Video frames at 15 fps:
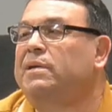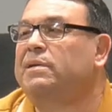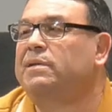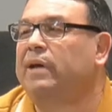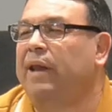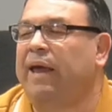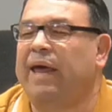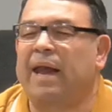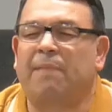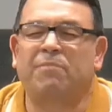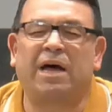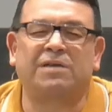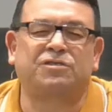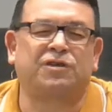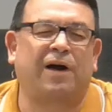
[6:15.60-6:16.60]
Again, I'm
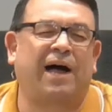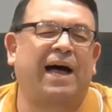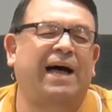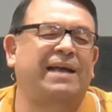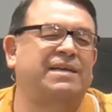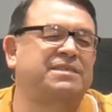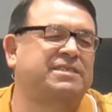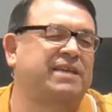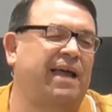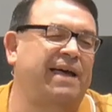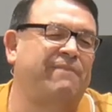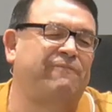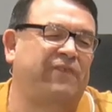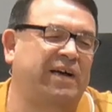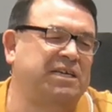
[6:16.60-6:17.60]
not trying to
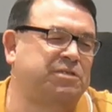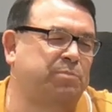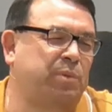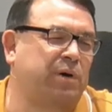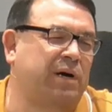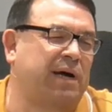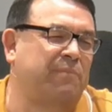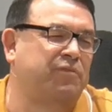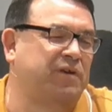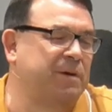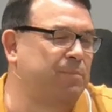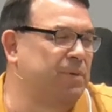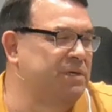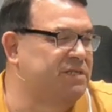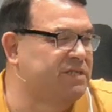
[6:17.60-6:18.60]
slam Facebook. I'm
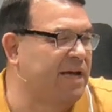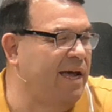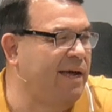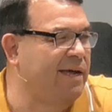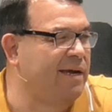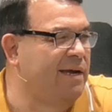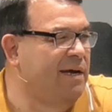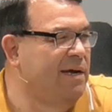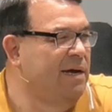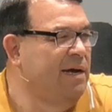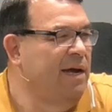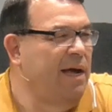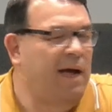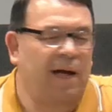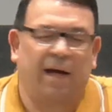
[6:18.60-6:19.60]
simply saying
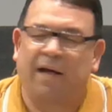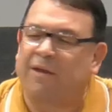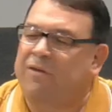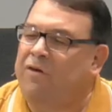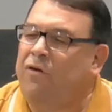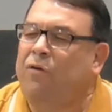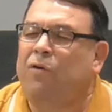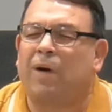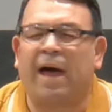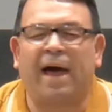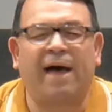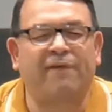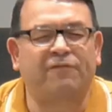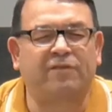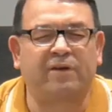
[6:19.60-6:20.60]
uh, you
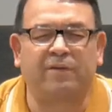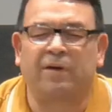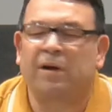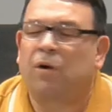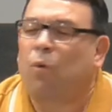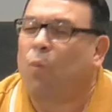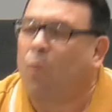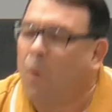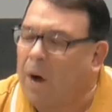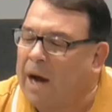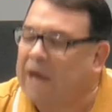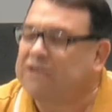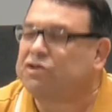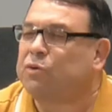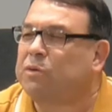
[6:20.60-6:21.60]
have to
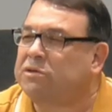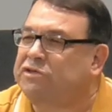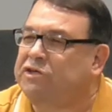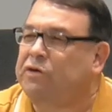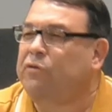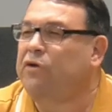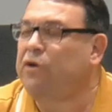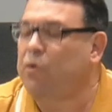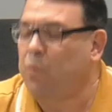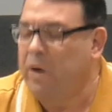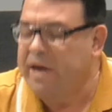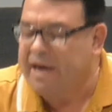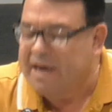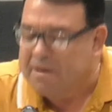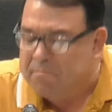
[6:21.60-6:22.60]
watch what you do. We
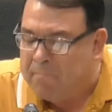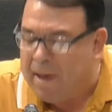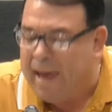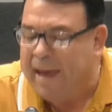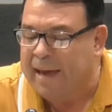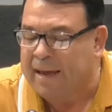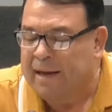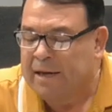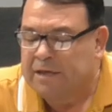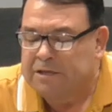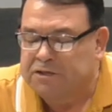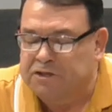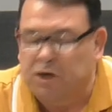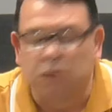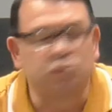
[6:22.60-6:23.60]
can make
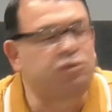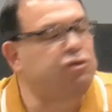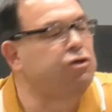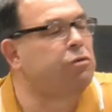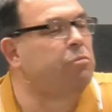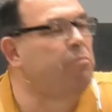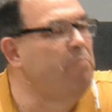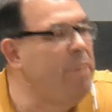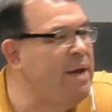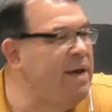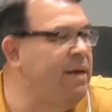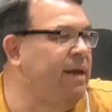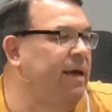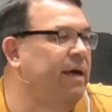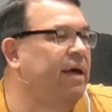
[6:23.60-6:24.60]
social
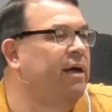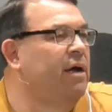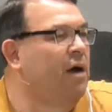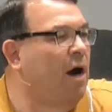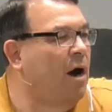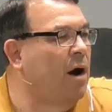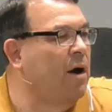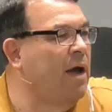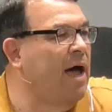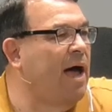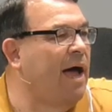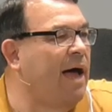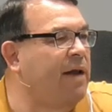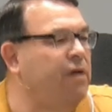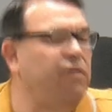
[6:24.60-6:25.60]
media our
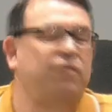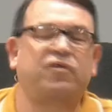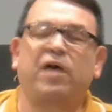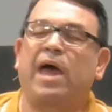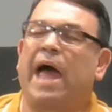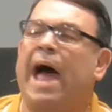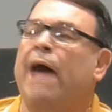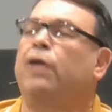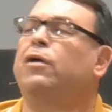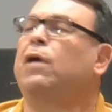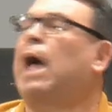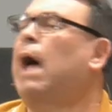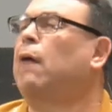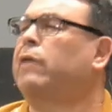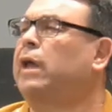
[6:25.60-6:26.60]
God. And you say, how do you,
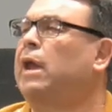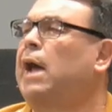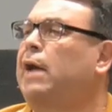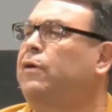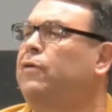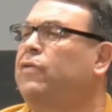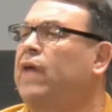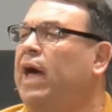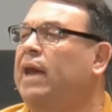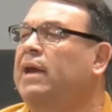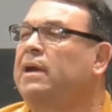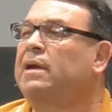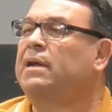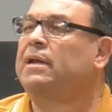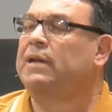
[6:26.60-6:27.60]
how can I do that?
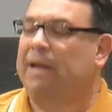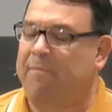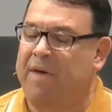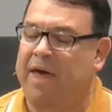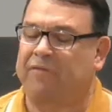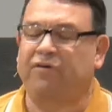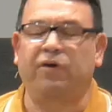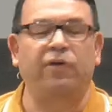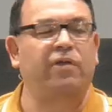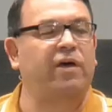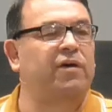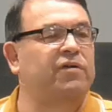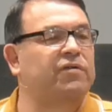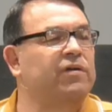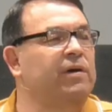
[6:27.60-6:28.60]
Let me ask you this.
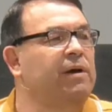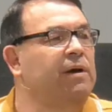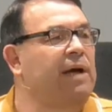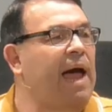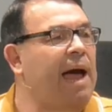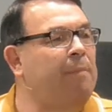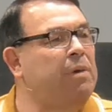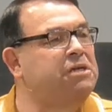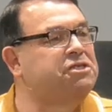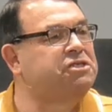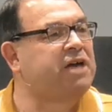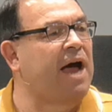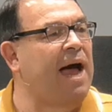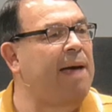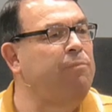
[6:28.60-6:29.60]
How much
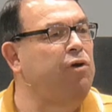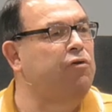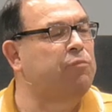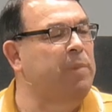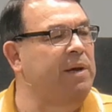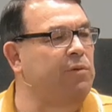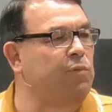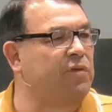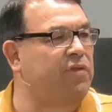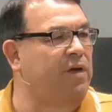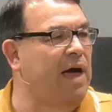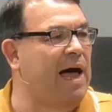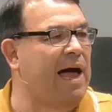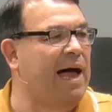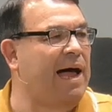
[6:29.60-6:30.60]
time you spend with
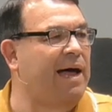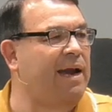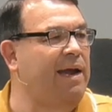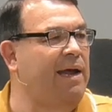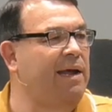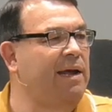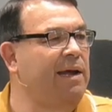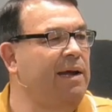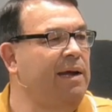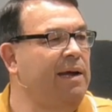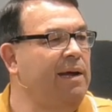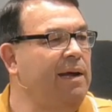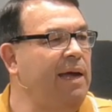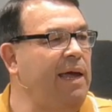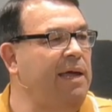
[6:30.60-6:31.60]
God
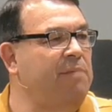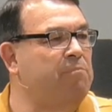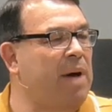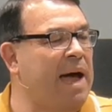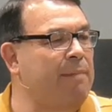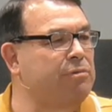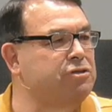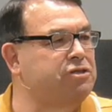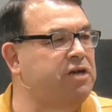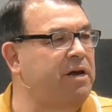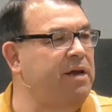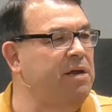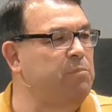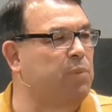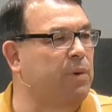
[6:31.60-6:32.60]
in Bible study
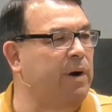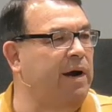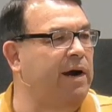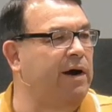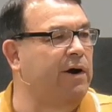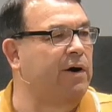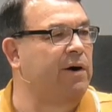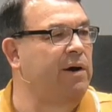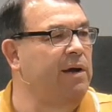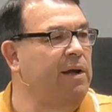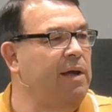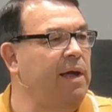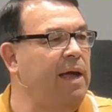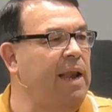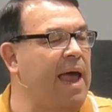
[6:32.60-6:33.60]
and prayer,
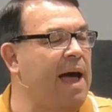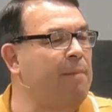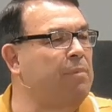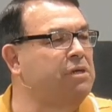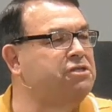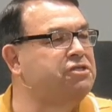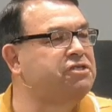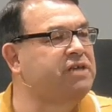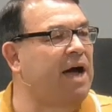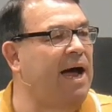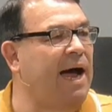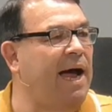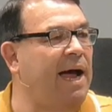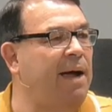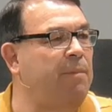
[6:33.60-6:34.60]
and how much
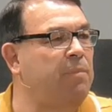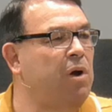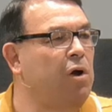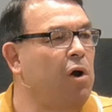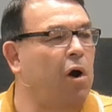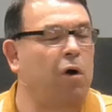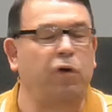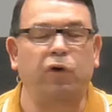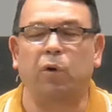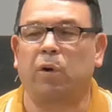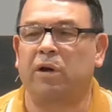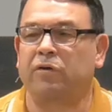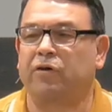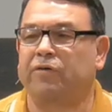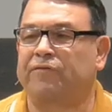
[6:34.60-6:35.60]
time are you on
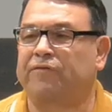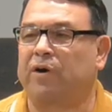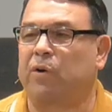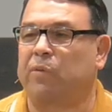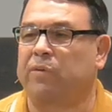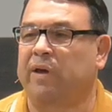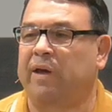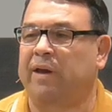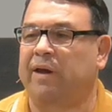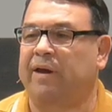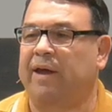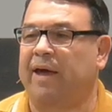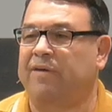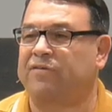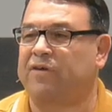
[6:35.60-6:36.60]
your phone in a
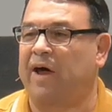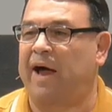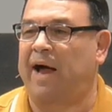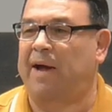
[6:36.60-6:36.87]
day's time?